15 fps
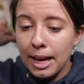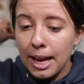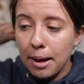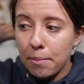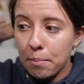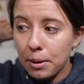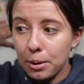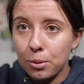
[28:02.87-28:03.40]

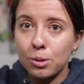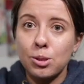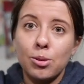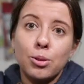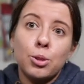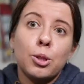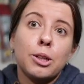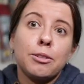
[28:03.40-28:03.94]
But also they're
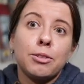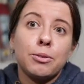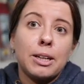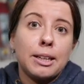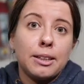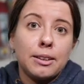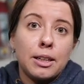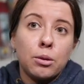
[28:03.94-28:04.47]
not even
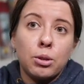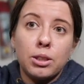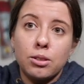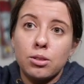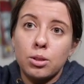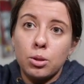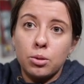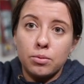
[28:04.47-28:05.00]
ranking that well.
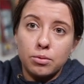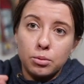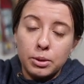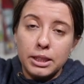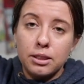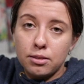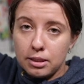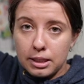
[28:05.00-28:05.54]
So we
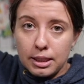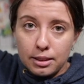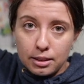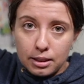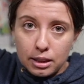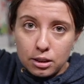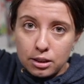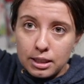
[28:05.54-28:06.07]
can say that
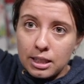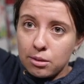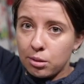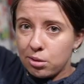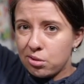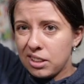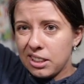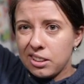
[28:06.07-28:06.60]
that's kind of a
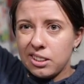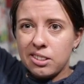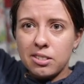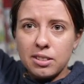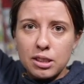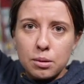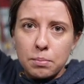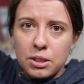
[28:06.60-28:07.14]
failure
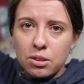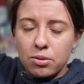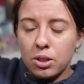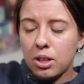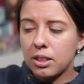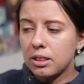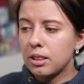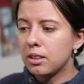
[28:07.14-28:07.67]
as a piece of
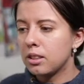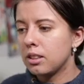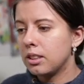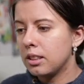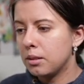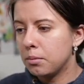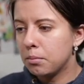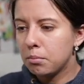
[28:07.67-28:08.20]
content
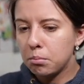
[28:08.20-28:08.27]
in